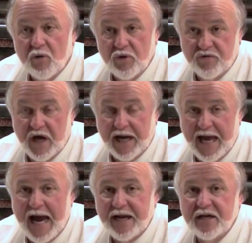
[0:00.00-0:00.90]
We've not
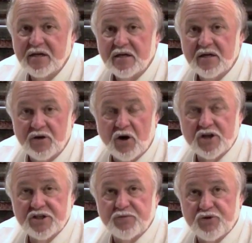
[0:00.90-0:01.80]
added
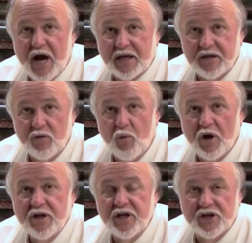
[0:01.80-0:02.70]
nor subtracted
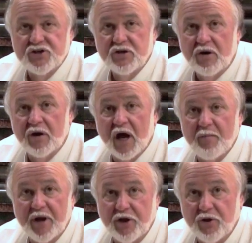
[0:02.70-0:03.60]
one dish on our
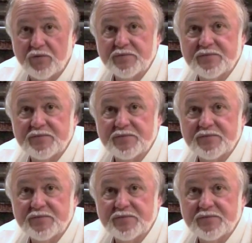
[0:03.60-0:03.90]
menu.